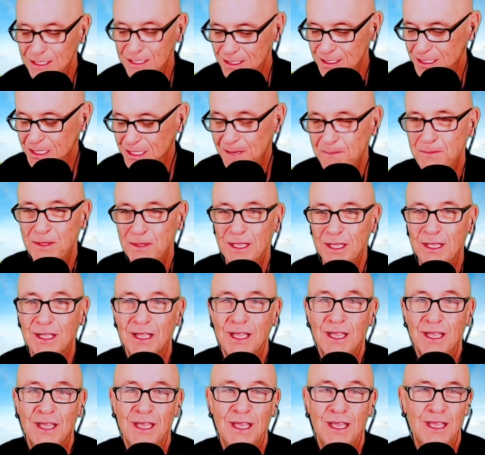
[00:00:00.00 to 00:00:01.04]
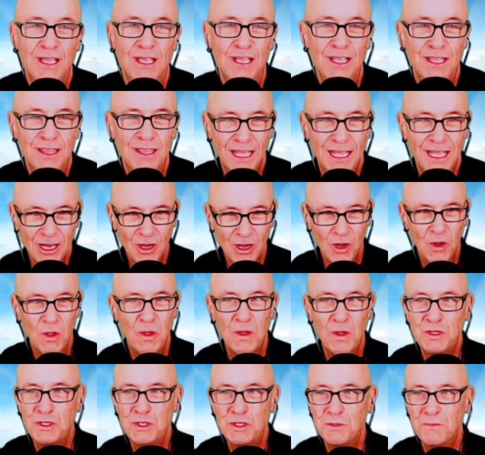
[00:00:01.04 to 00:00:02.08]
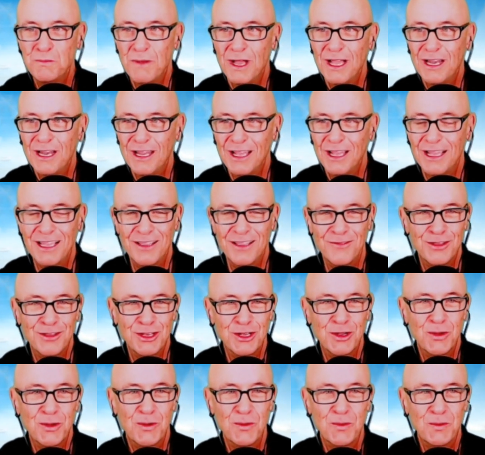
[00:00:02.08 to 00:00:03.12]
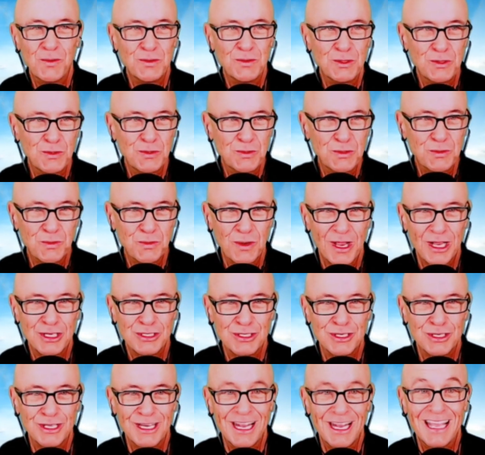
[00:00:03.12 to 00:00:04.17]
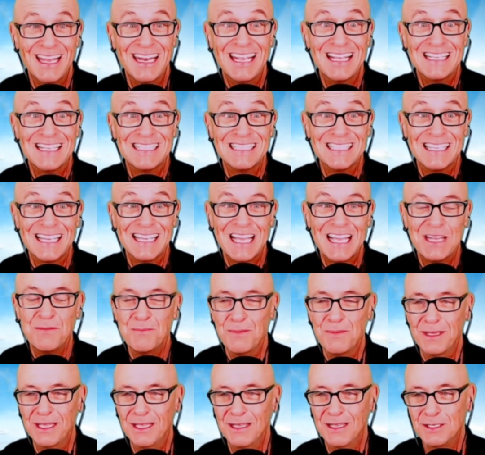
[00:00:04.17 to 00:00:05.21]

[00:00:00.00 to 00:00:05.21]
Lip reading: It's something that launched my life in a whole new direction and has led me